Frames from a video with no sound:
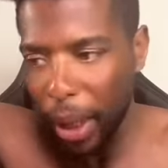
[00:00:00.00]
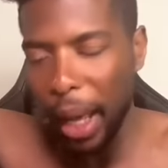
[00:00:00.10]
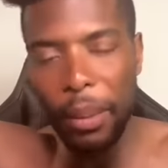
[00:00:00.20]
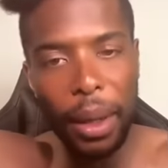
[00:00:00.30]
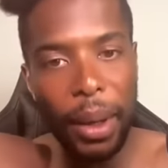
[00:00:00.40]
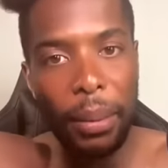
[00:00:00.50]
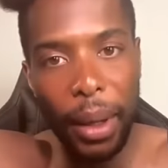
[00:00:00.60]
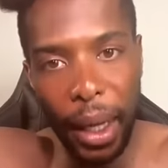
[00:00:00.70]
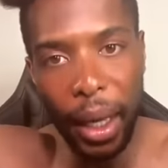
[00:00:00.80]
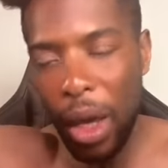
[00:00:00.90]
I make my
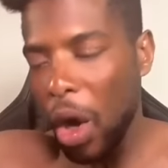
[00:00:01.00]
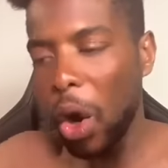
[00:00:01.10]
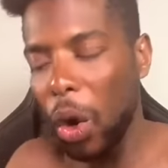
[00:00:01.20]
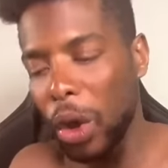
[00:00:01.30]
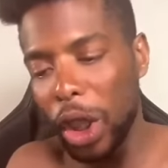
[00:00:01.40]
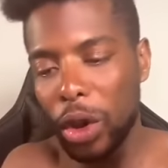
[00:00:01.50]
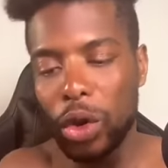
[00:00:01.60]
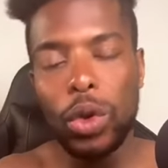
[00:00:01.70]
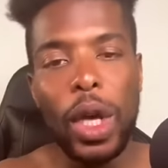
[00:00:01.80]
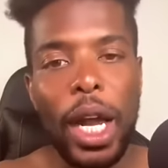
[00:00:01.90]
bag. Oh, look at
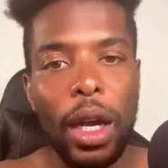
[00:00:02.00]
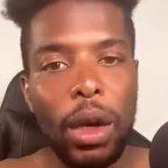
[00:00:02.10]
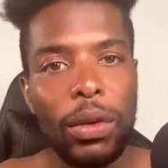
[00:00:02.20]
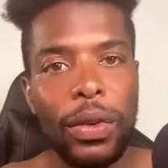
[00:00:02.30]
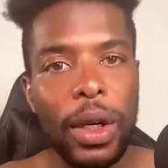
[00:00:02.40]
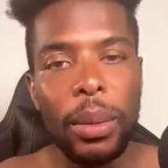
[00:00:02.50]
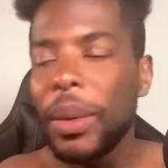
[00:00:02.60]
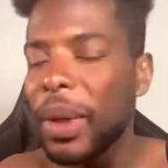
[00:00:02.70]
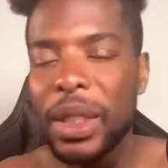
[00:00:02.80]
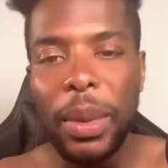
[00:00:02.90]
you! You got a GoFundMe,
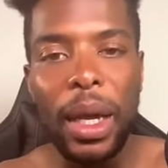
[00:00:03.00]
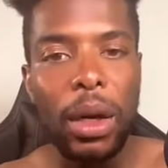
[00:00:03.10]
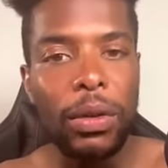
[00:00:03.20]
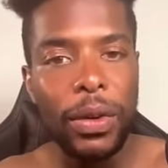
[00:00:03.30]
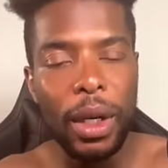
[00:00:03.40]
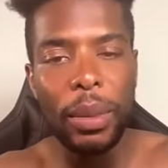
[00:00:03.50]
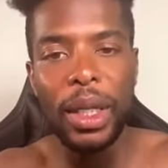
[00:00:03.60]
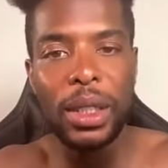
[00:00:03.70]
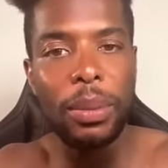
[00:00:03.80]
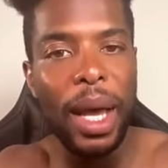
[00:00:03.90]
bitch. My GoFundMe
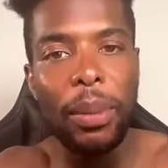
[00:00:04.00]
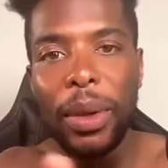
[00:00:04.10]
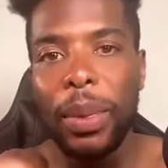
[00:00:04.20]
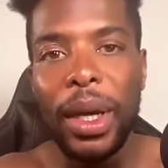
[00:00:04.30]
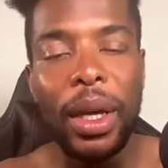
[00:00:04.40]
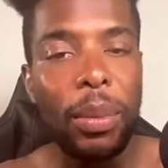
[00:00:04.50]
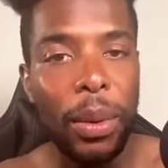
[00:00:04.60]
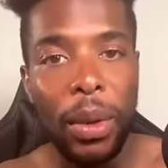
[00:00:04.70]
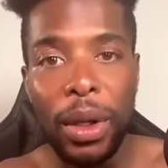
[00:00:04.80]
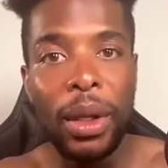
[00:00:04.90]
is about people helping
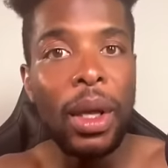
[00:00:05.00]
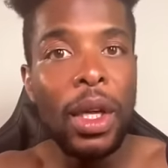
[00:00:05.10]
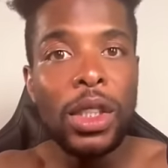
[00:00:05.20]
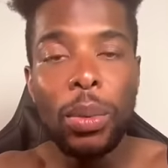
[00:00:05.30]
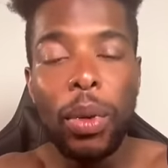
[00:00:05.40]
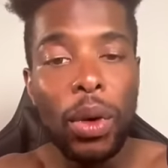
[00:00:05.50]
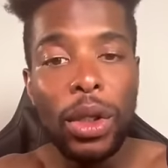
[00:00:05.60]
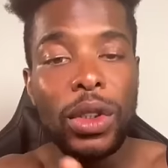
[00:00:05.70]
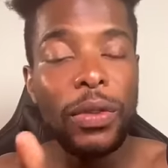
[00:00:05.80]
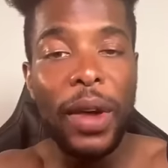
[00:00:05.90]
me
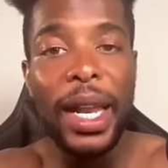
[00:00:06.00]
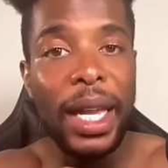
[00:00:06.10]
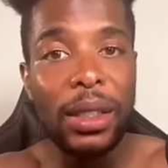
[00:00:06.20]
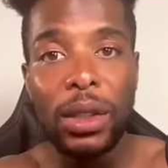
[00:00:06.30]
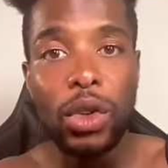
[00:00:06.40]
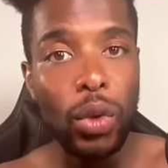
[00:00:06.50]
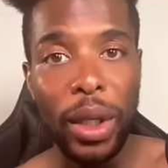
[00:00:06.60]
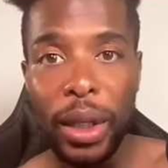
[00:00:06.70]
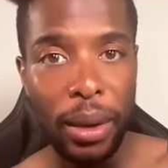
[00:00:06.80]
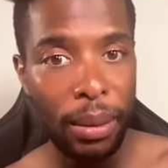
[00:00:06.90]
support, finance a
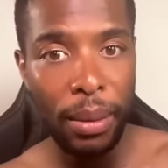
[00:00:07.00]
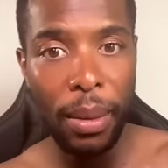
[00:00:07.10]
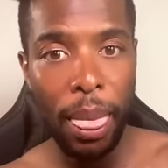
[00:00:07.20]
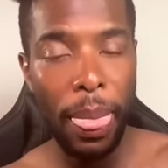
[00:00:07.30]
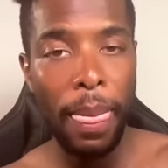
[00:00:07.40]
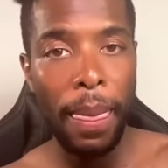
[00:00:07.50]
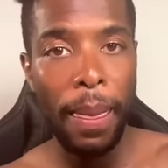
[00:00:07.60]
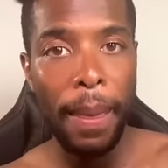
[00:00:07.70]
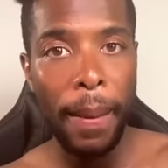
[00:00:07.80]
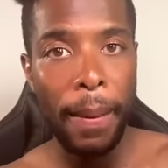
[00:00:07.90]
dream.
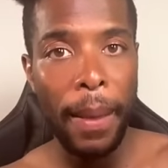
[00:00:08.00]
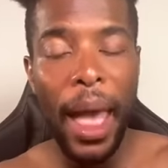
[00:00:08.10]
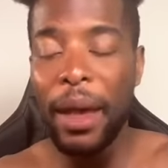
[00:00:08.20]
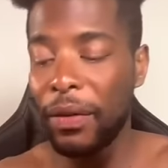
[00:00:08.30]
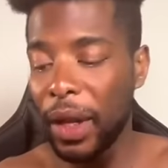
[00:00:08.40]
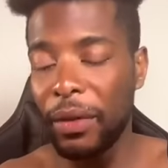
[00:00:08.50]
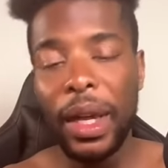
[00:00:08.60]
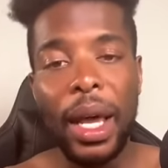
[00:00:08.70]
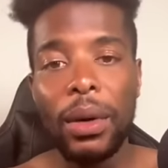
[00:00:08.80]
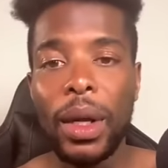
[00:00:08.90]
I have never got on
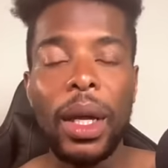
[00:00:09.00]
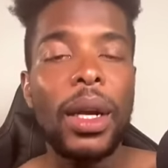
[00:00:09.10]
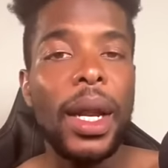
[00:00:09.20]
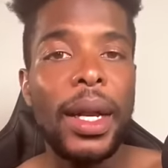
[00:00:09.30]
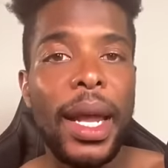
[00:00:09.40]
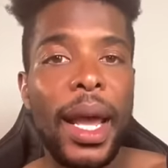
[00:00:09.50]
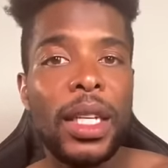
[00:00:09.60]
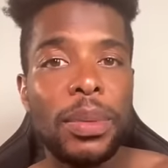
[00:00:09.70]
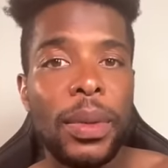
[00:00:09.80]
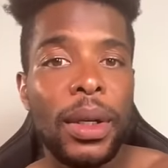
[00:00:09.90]
the internet to
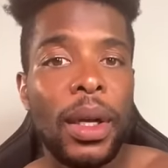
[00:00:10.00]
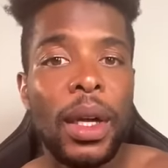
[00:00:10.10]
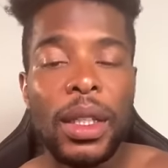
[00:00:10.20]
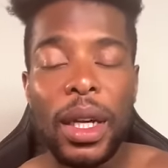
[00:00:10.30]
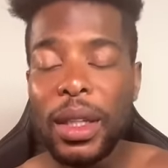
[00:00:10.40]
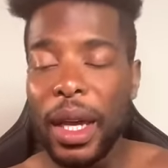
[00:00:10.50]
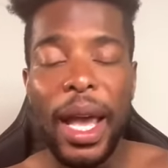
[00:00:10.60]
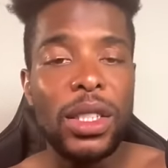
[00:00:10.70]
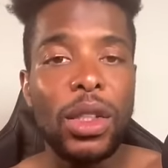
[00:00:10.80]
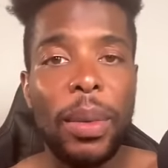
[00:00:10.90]
ask me to, to
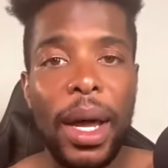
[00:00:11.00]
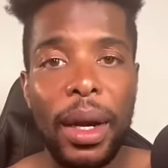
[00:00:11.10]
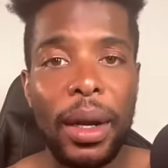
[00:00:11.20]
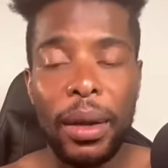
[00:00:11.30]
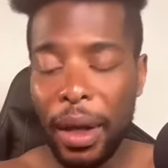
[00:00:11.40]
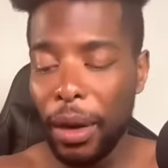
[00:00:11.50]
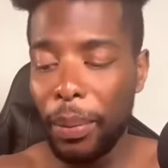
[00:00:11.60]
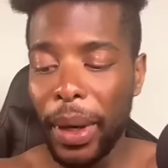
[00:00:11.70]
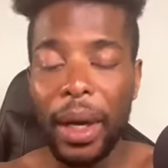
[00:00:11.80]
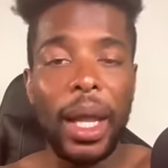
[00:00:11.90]
ask nobody to help
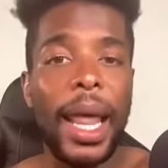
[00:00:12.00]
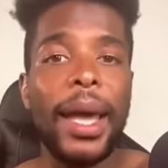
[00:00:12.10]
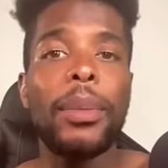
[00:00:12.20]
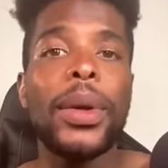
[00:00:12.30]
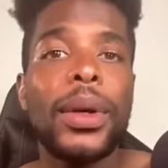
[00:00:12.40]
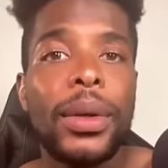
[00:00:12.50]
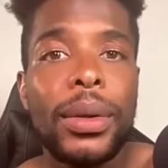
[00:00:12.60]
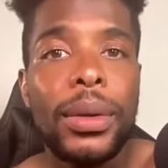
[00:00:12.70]
pay a light bill,